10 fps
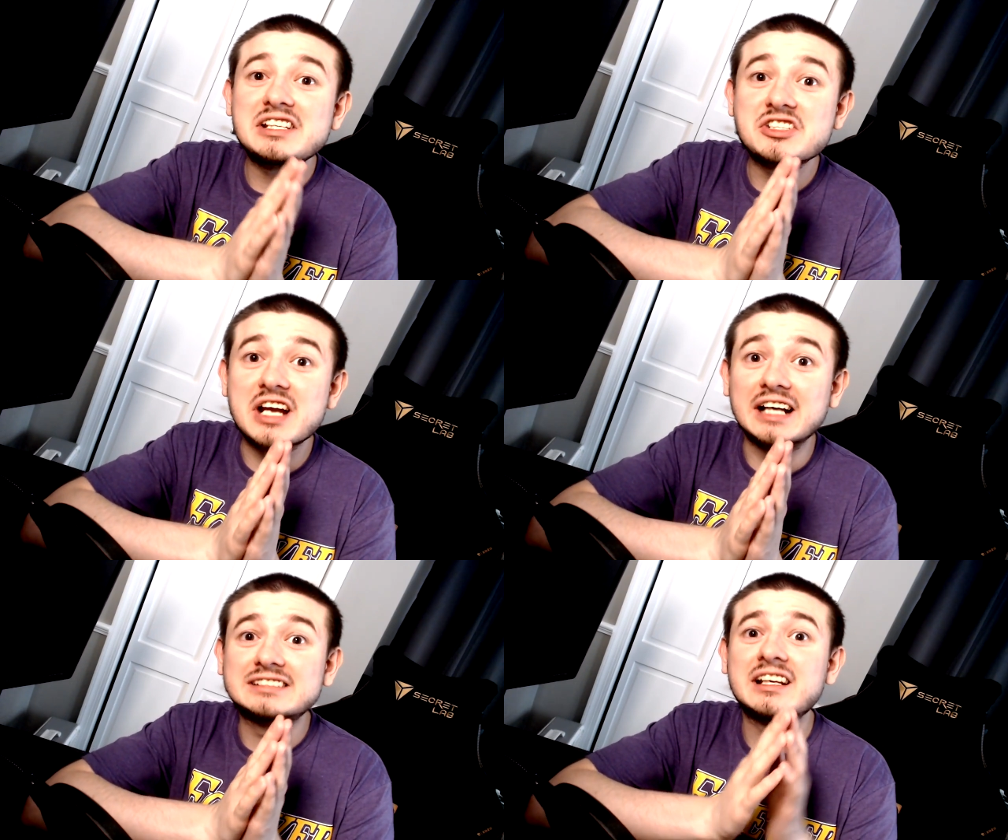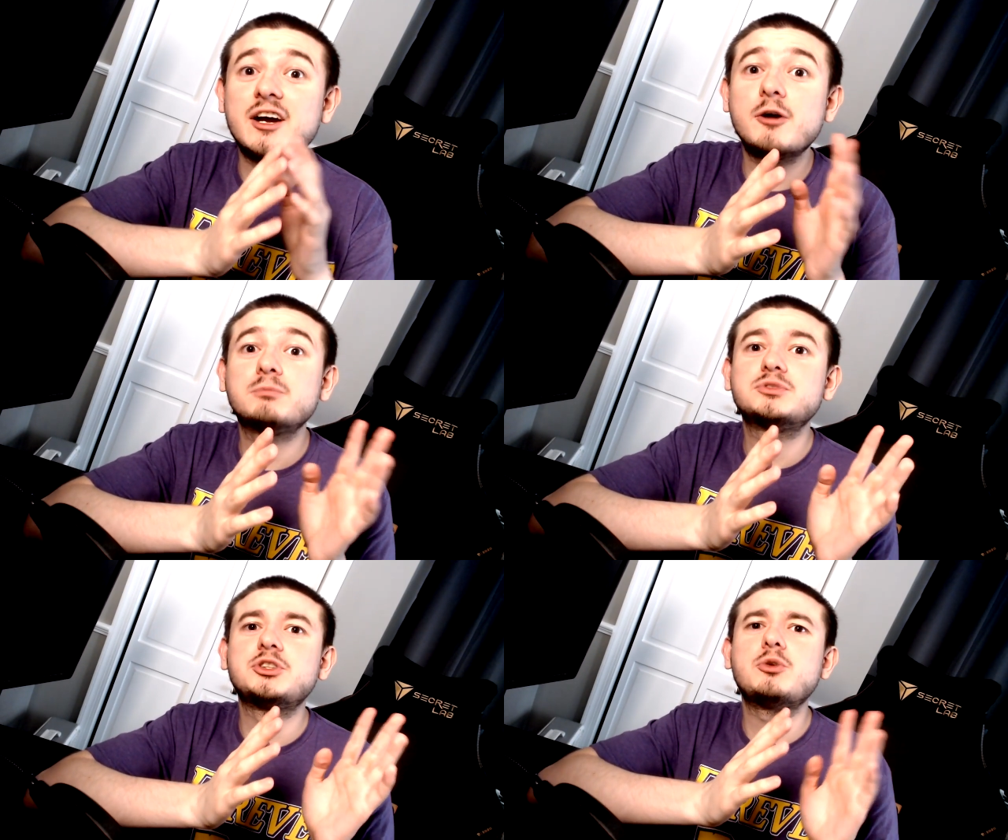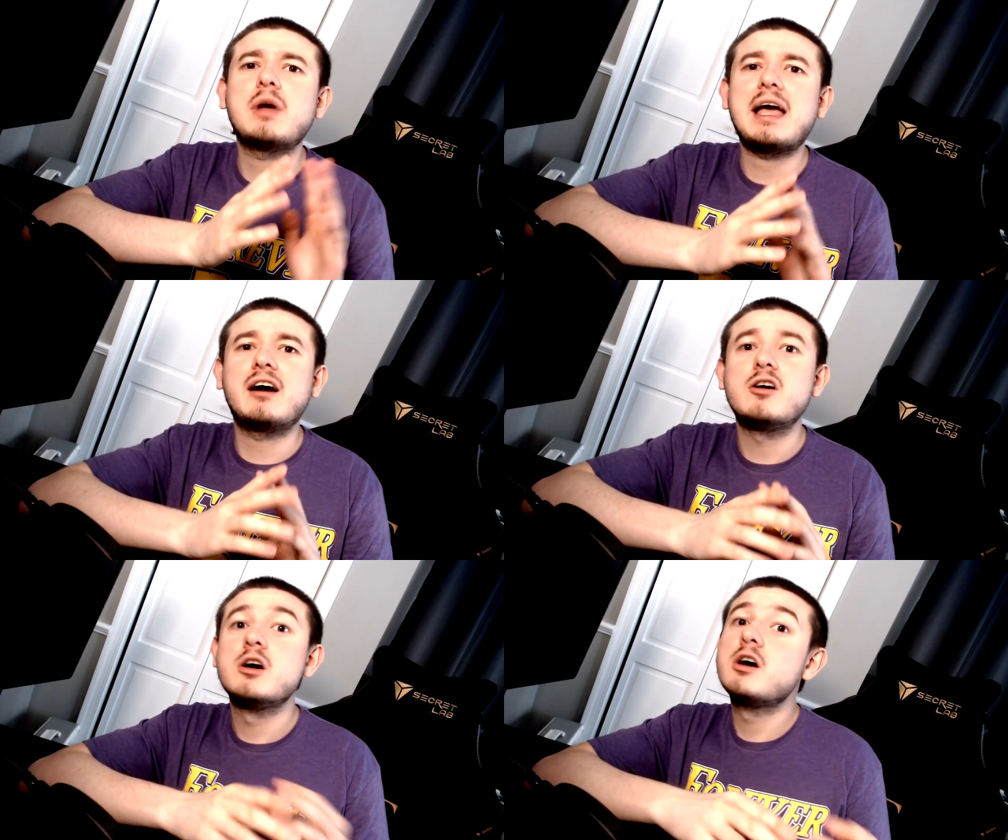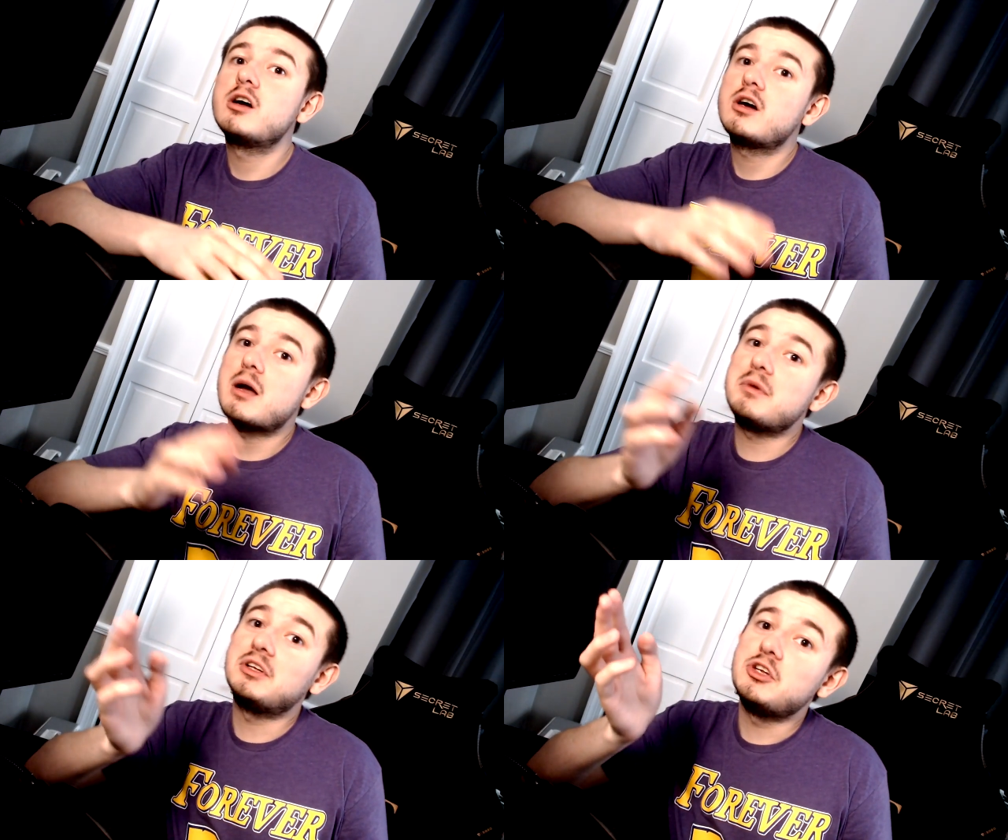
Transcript: shots helps you out. I mean,